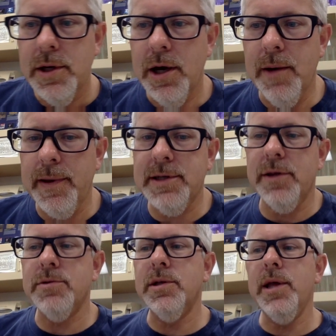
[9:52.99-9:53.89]
Like I said,
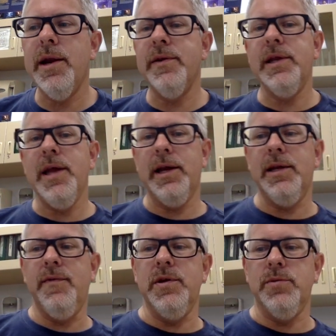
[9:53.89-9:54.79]
there's a lot of neat
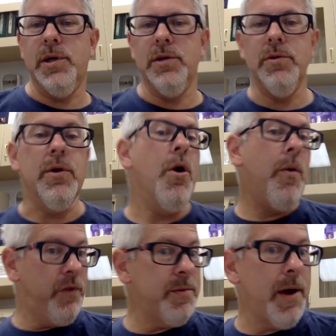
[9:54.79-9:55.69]
activities we can do there.
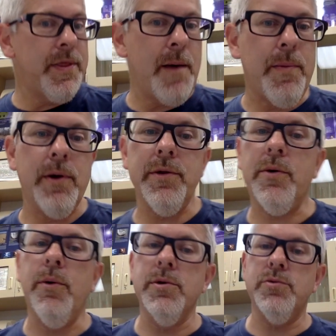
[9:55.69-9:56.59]
Hopefully by that part of the
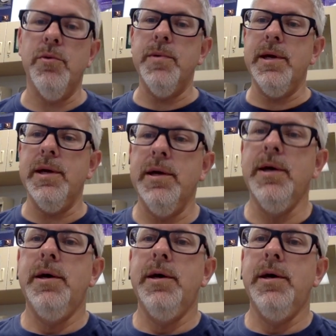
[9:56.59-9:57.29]
course we'll be